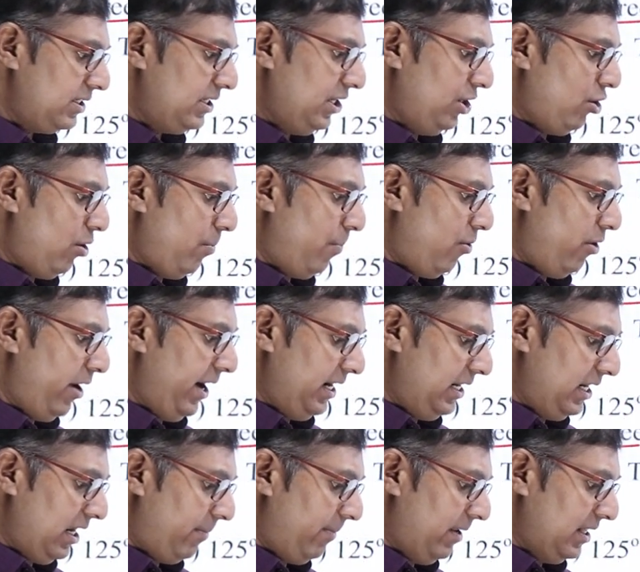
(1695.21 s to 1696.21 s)

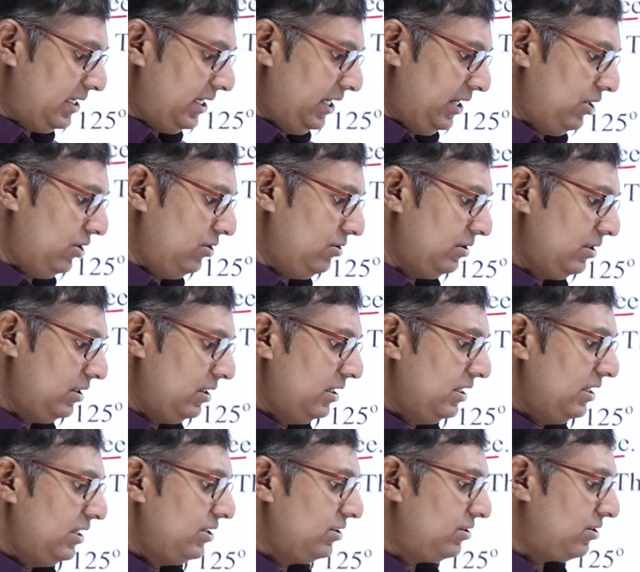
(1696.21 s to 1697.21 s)

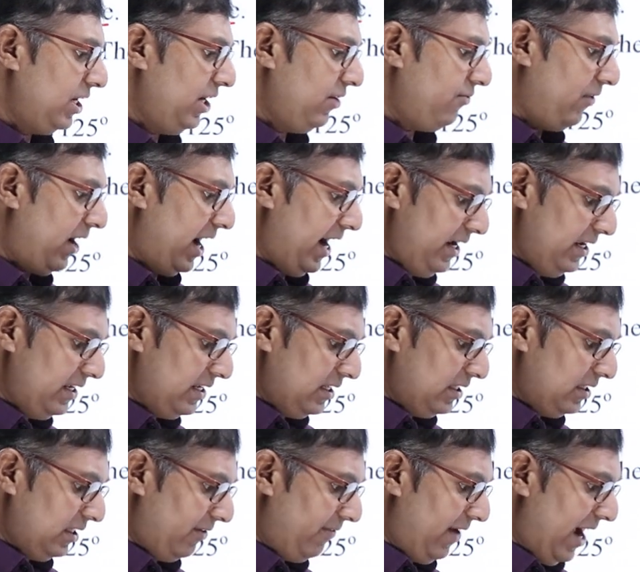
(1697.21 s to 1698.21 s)
0.0035
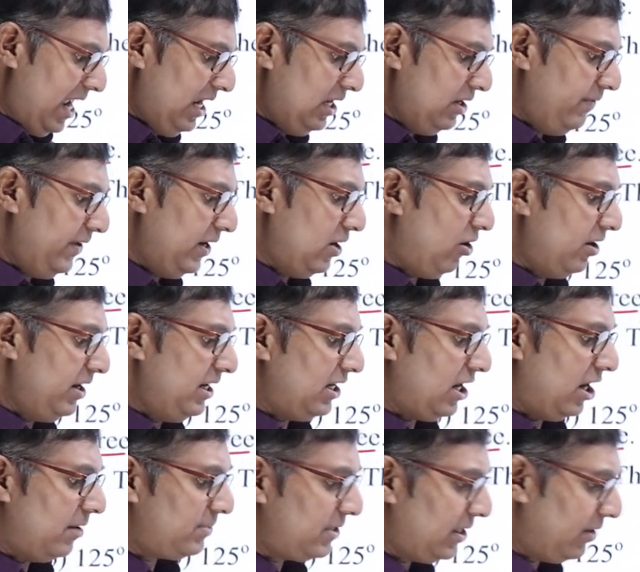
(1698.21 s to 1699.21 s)
the value we got in
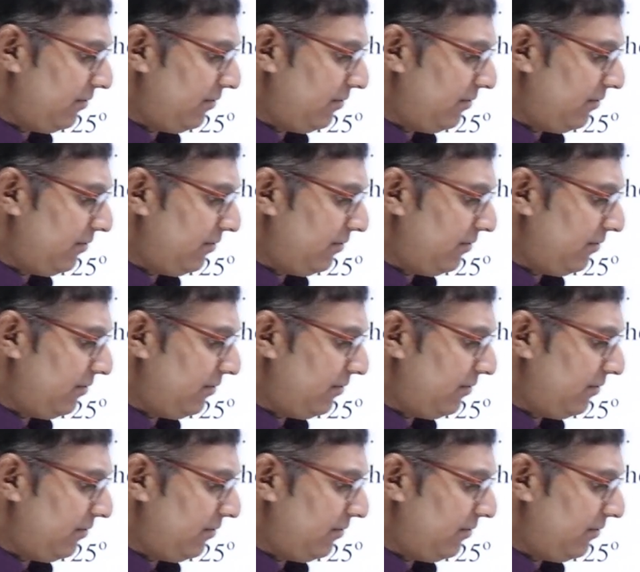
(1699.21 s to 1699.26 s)
terms